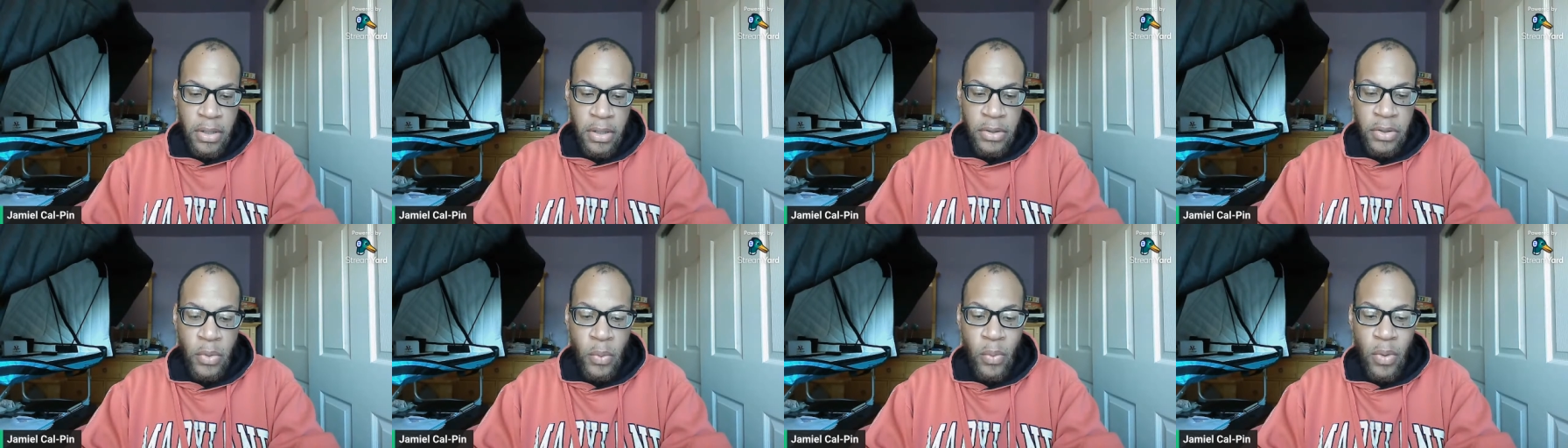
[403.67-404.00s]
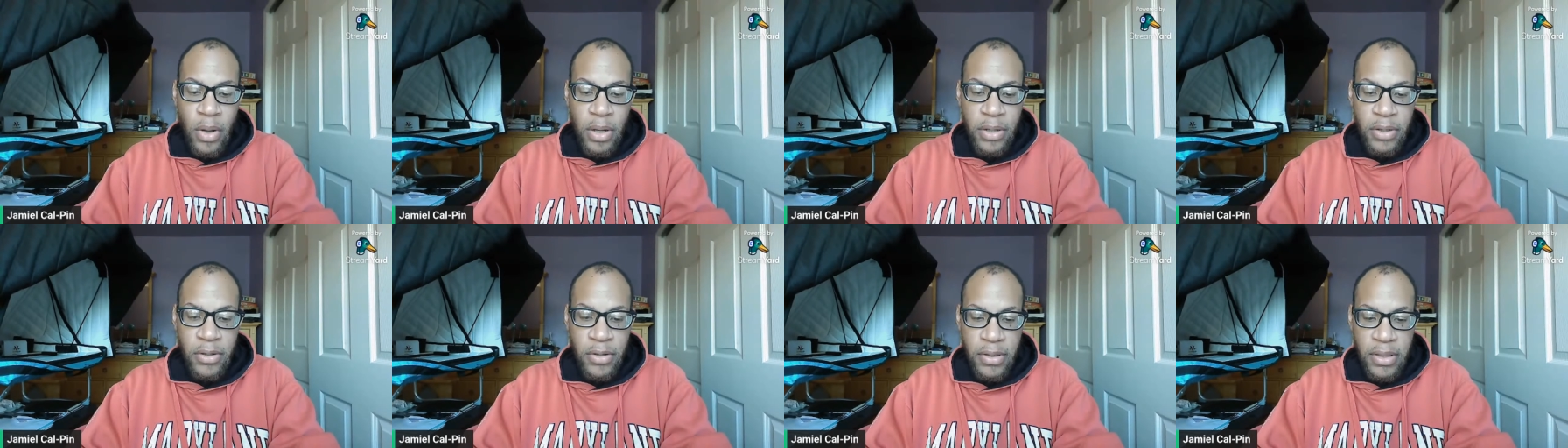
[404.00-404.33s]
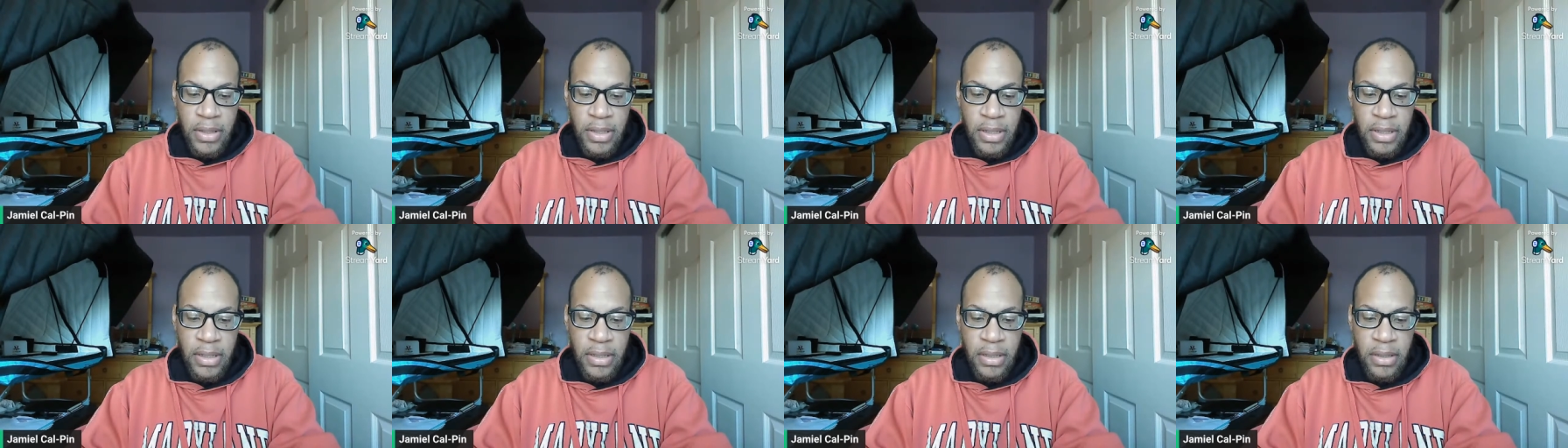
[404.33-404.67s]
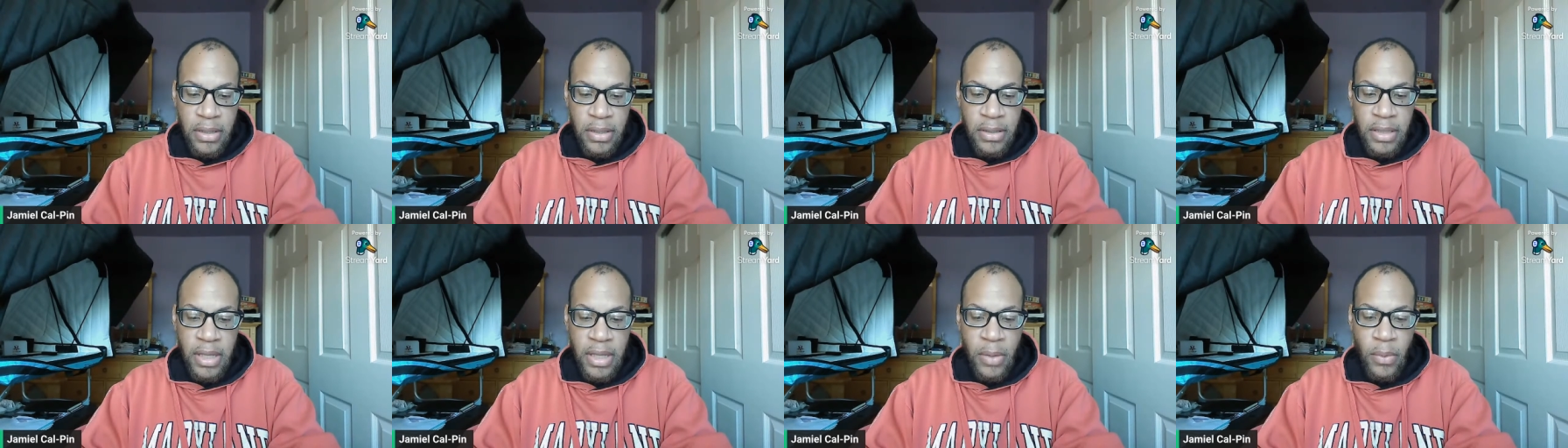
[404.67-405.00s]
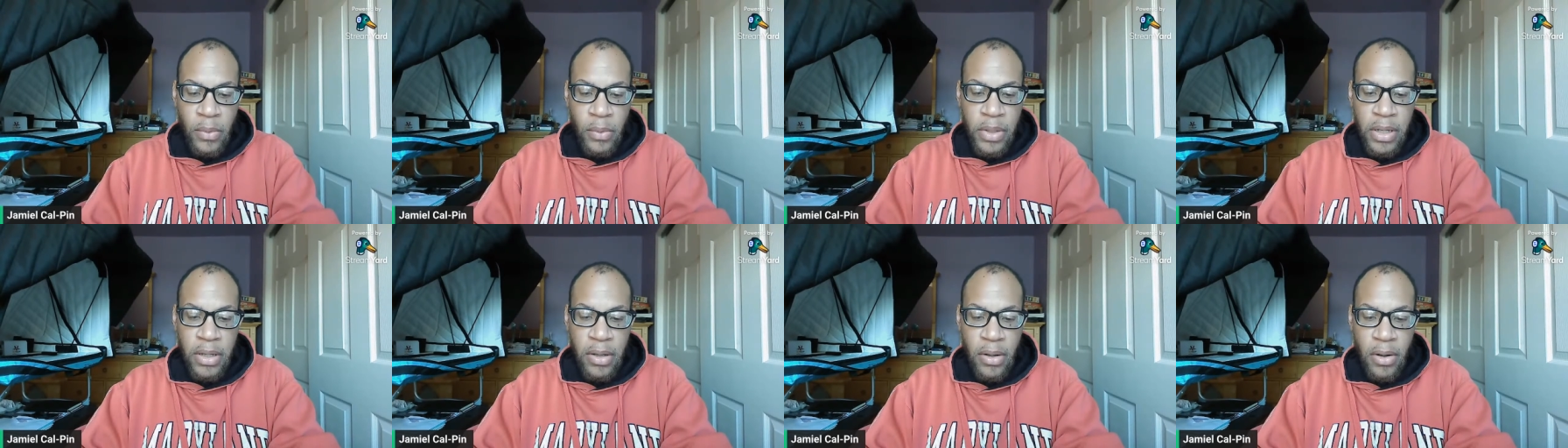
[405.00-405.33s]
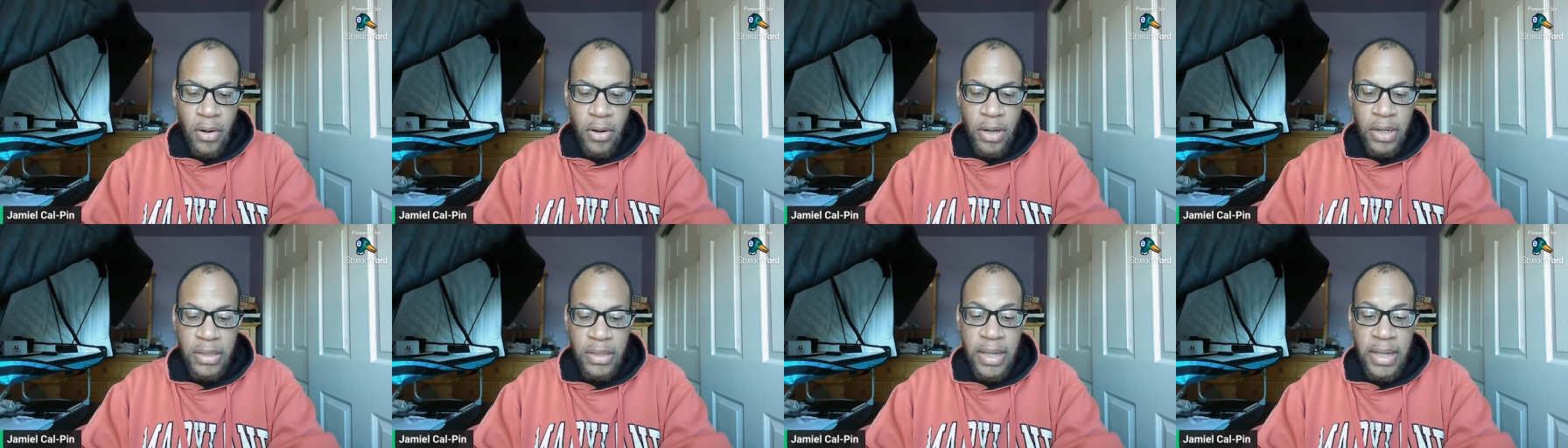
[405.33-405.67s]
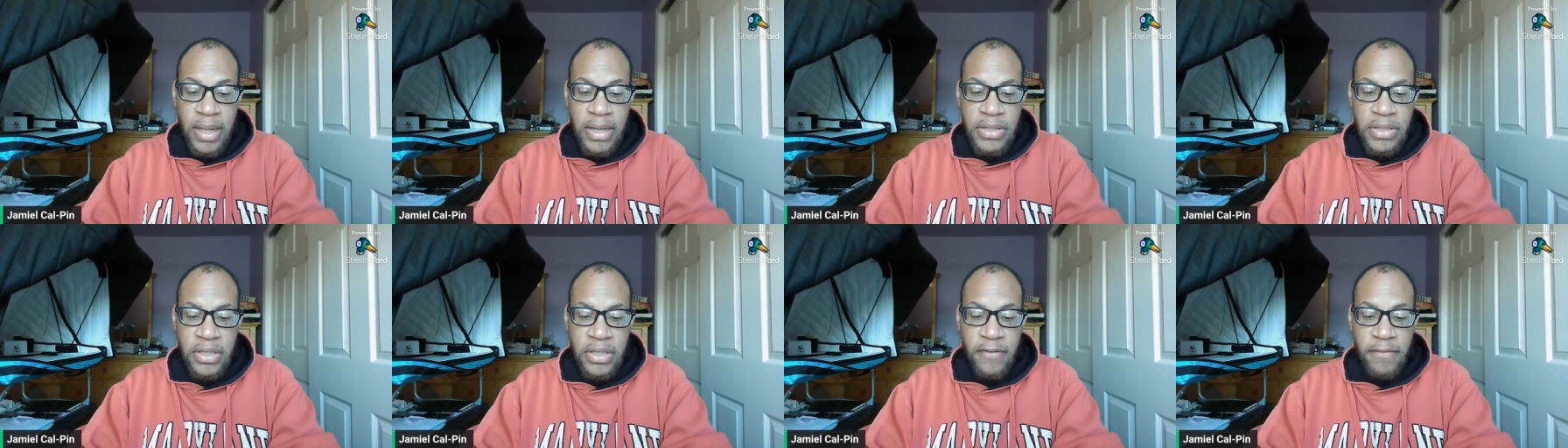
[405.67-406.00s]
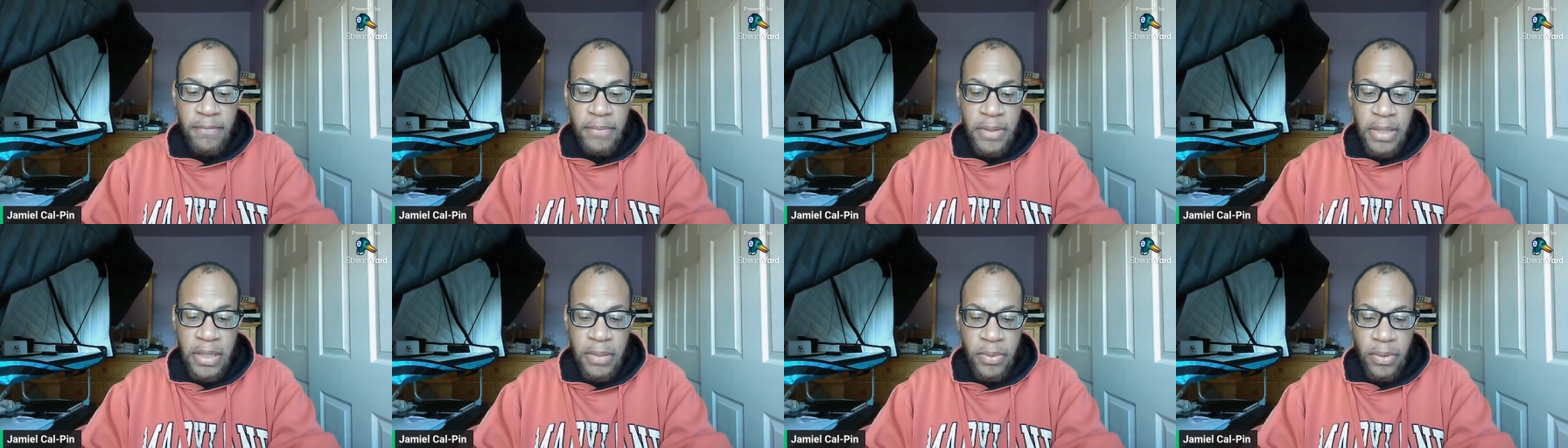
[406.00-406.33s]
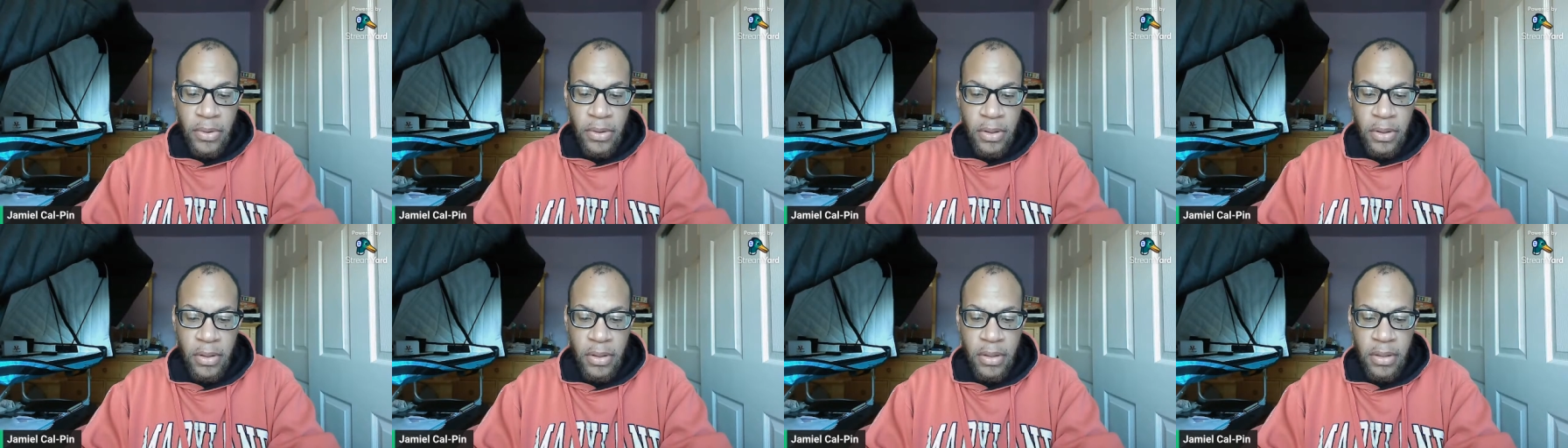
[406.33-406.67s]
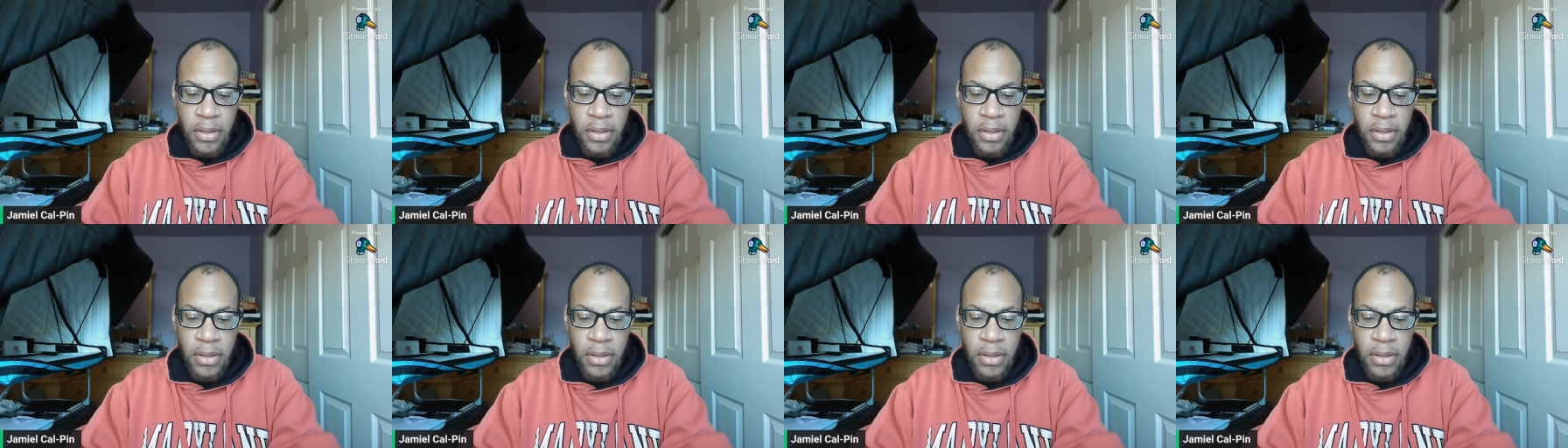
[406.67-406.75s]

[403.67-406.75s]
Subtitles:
No wonder then that we are a nation of people,